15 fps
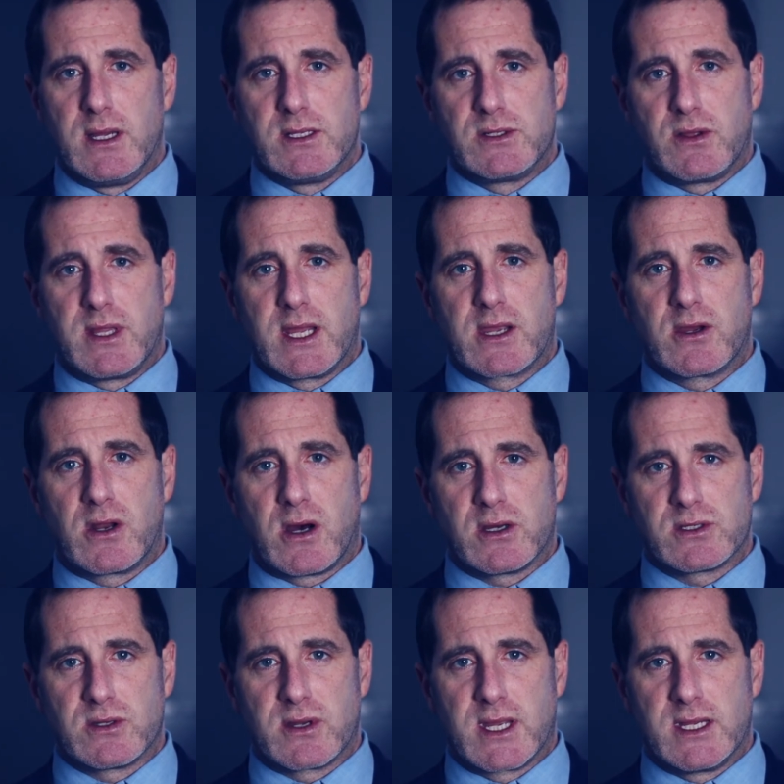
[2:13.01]
So they could
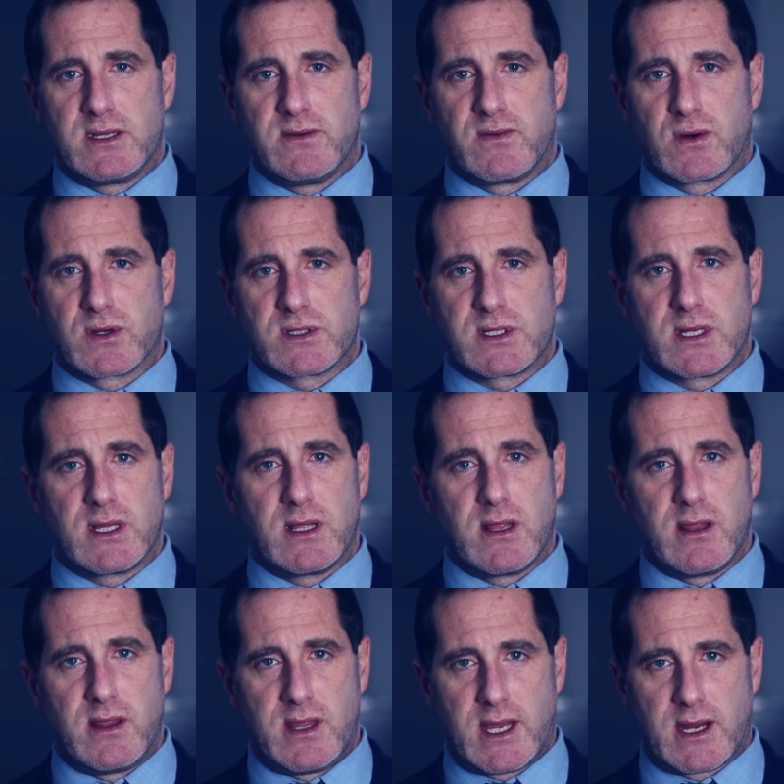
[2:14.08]
also get divorced
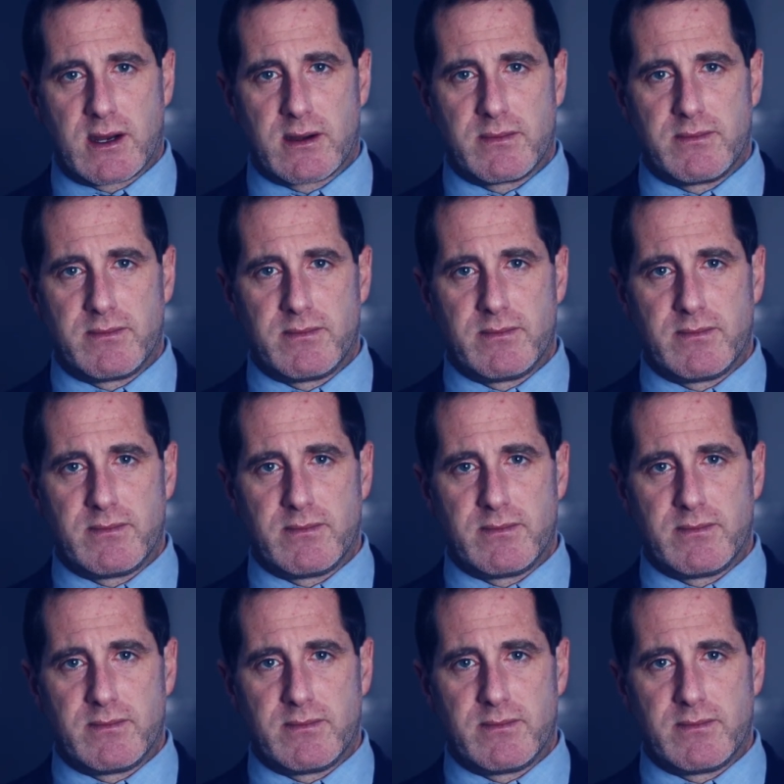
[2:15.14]
there.